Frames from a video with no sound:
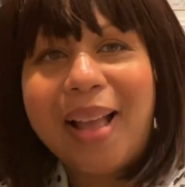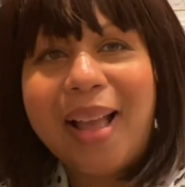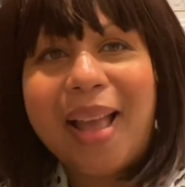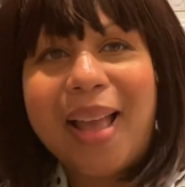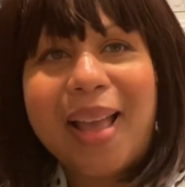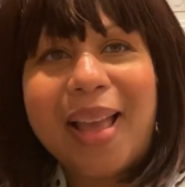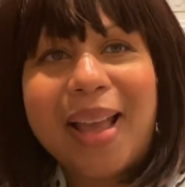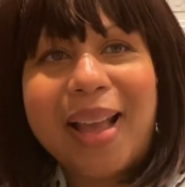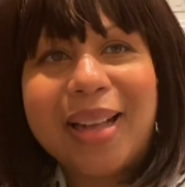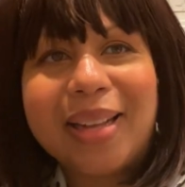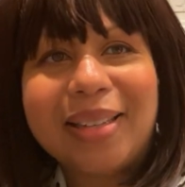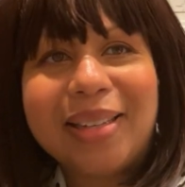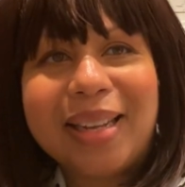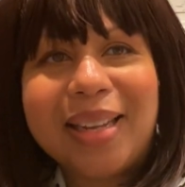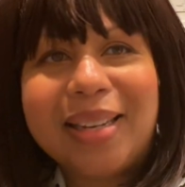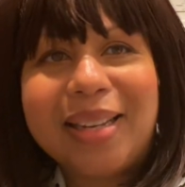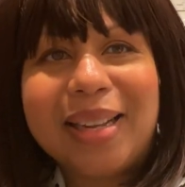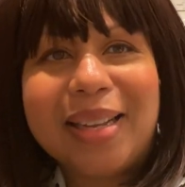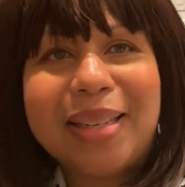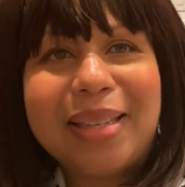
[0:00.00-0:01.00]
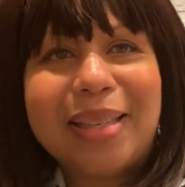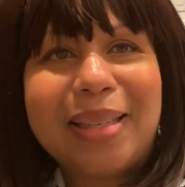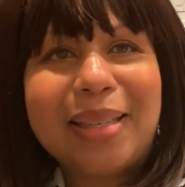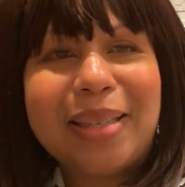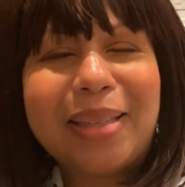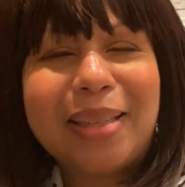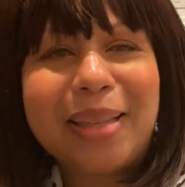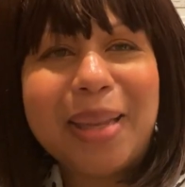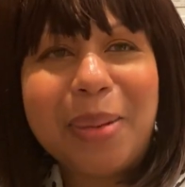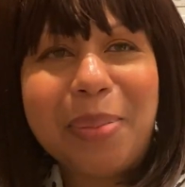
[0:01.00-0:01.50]
and it is
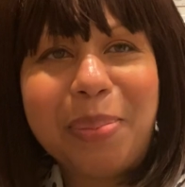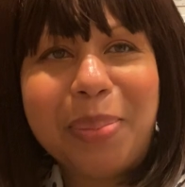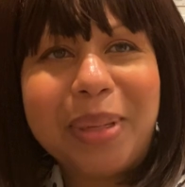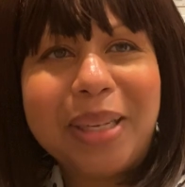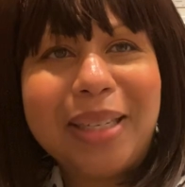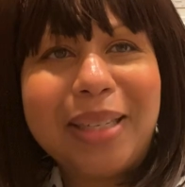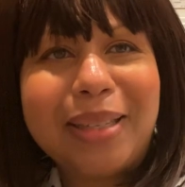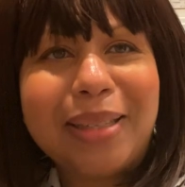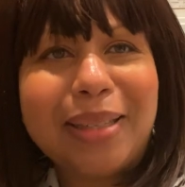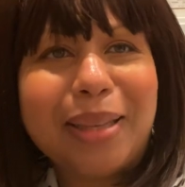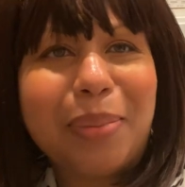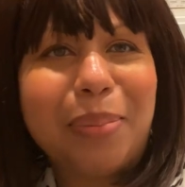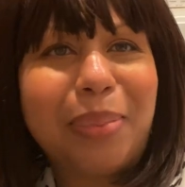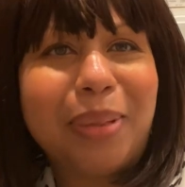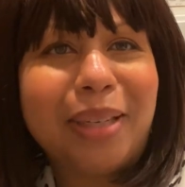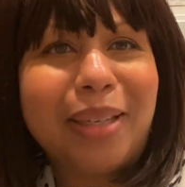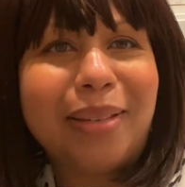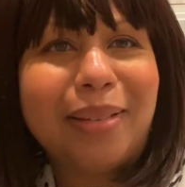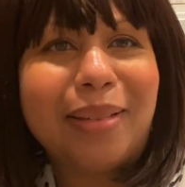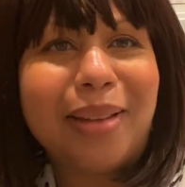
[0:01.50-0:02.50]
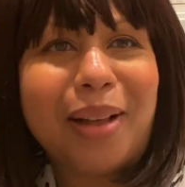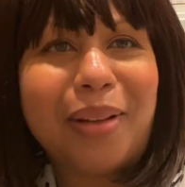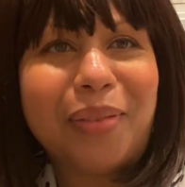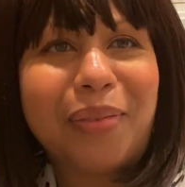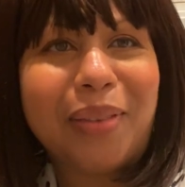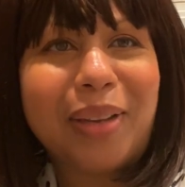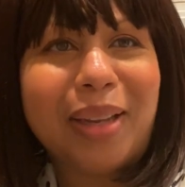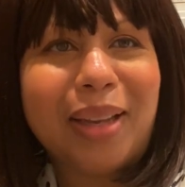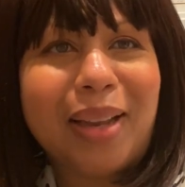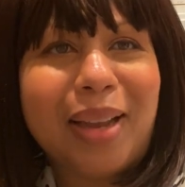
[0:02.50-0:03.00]
simply
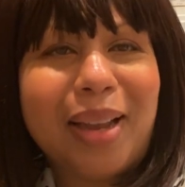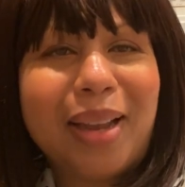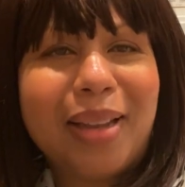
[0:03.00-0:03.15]
lovely.